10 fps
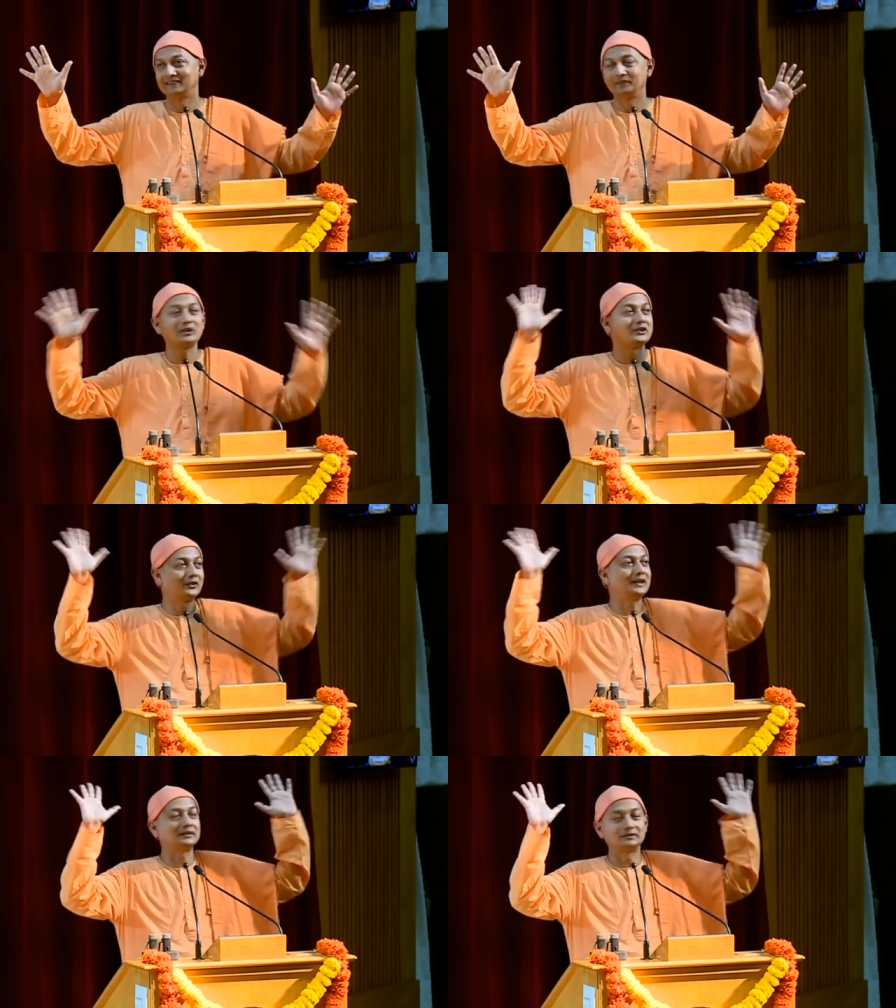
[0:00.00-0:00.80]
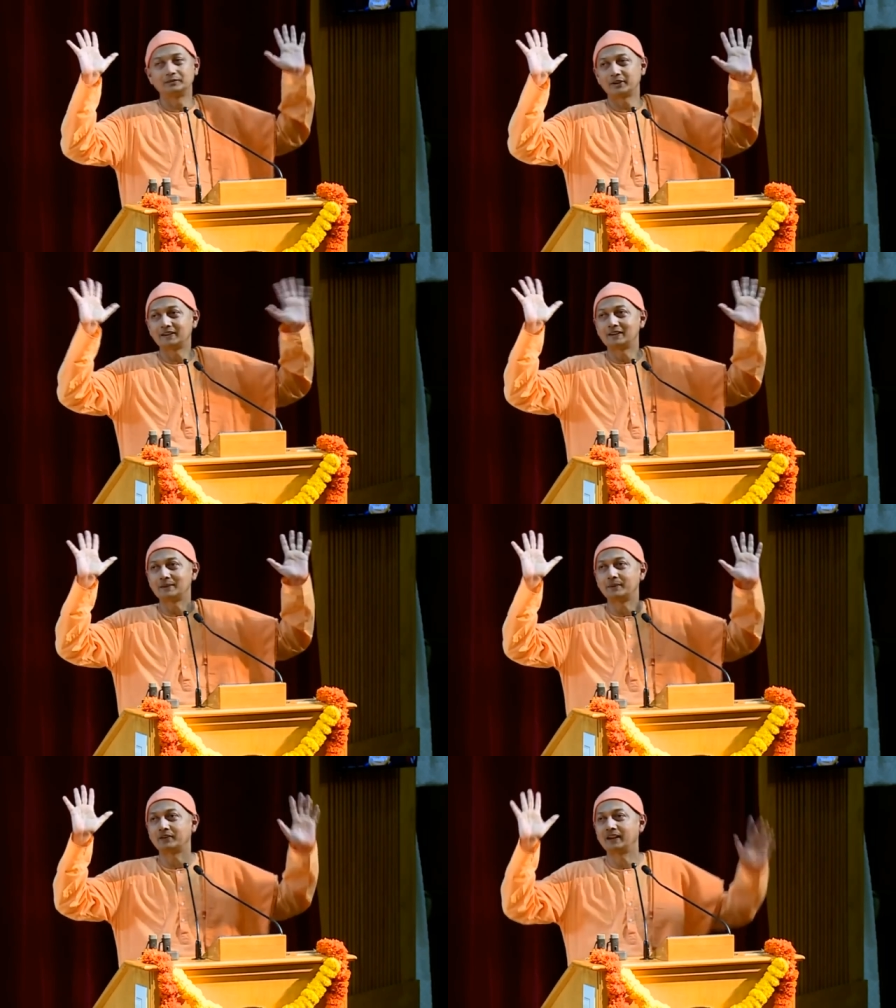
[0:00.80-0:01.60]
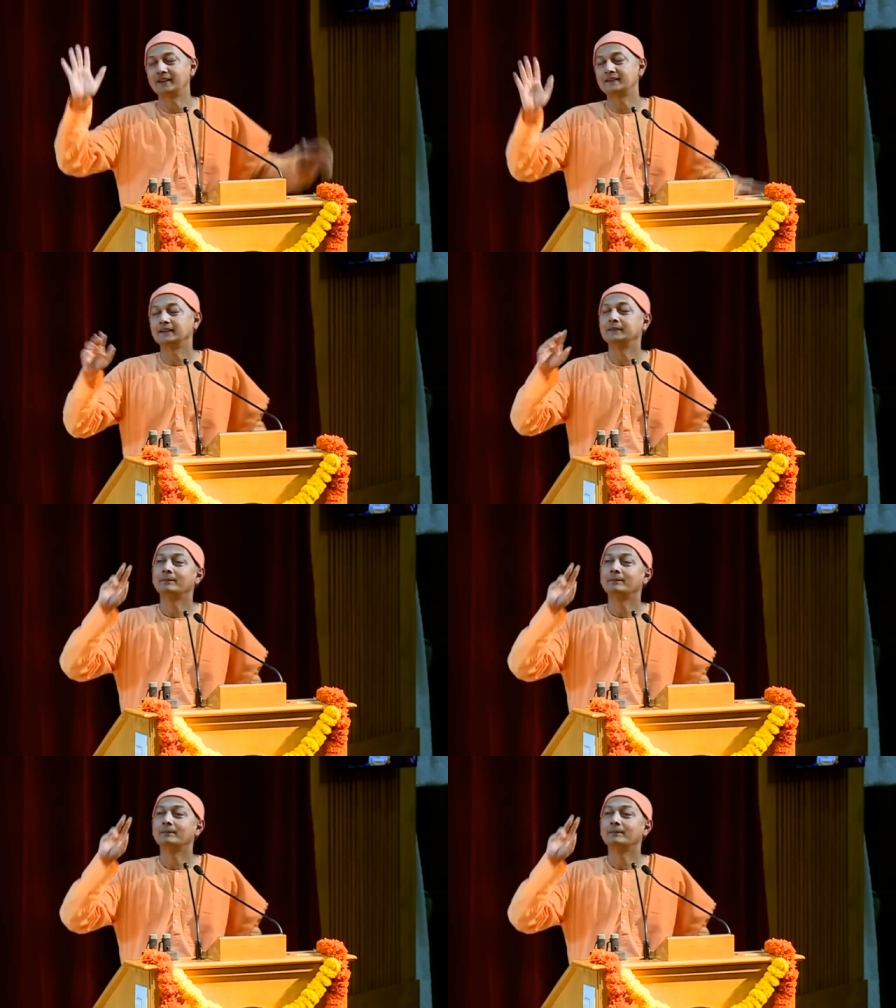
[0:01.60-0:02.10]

What's real? What's the ultimate reality?